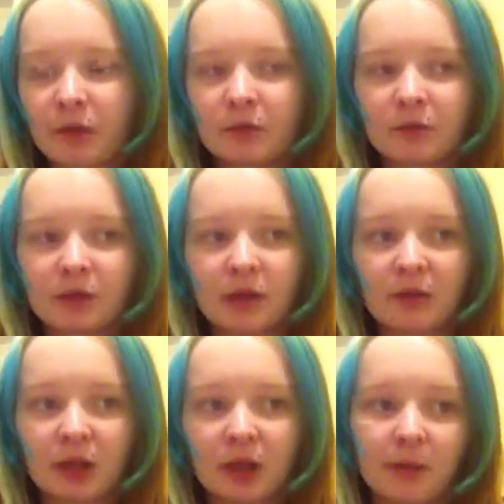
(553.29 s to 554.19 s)
just to give
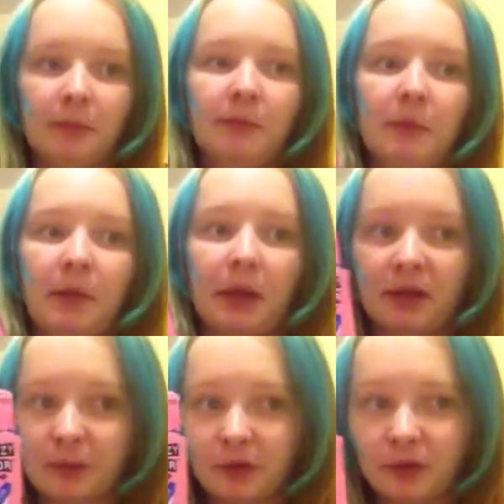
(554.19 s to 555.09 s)
it a
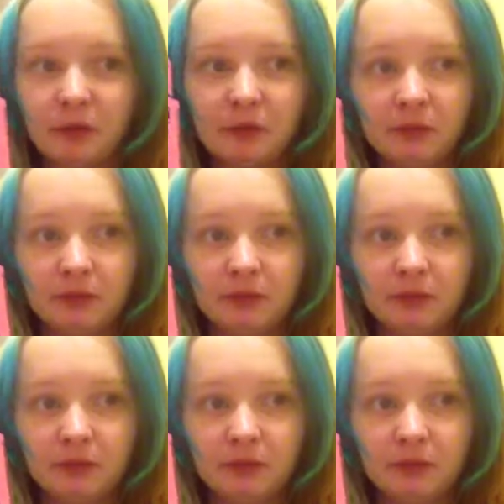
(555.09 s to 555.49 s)
nice blue.